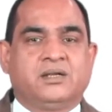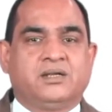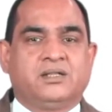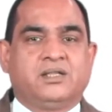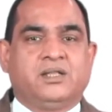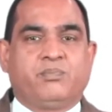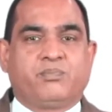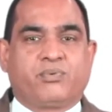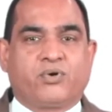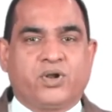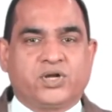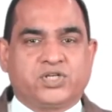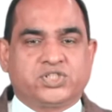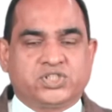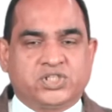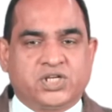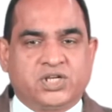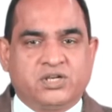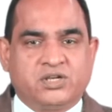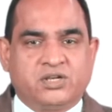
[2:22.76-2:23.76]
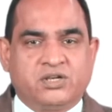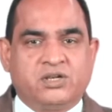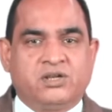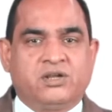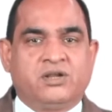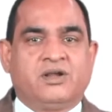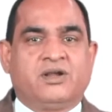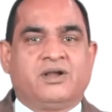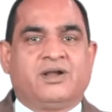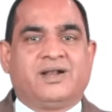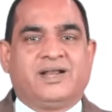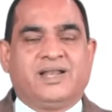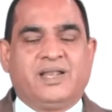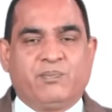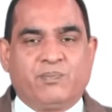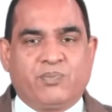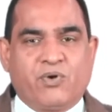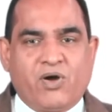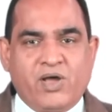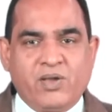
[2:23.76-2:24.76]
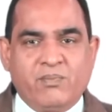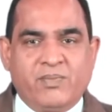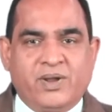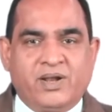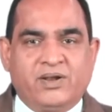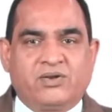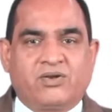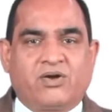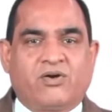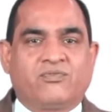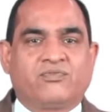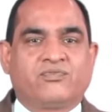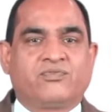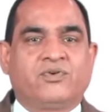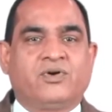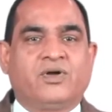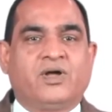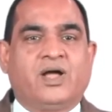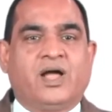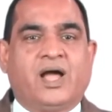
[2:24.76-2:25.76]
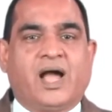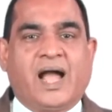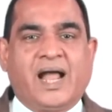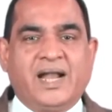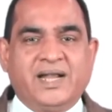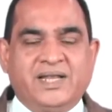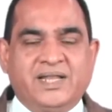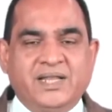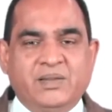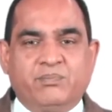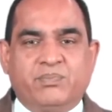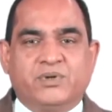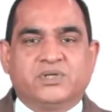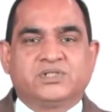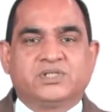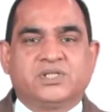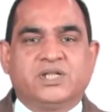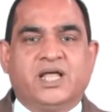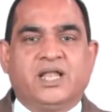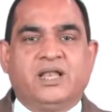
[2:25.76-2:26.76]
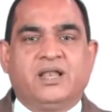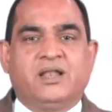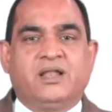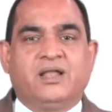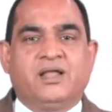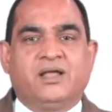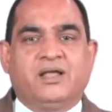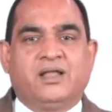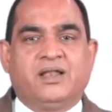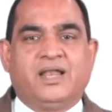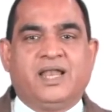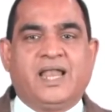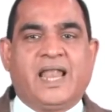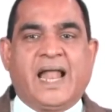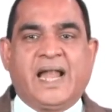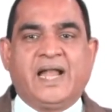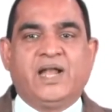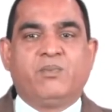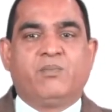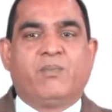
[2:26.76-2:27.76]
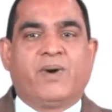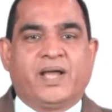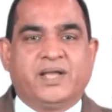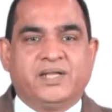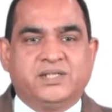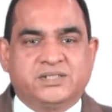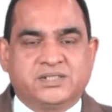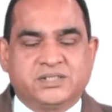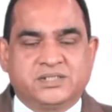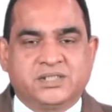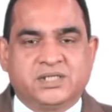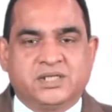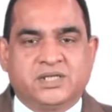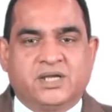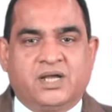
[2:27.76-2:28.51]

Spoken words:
the production, deployment of anti-personnel landmines,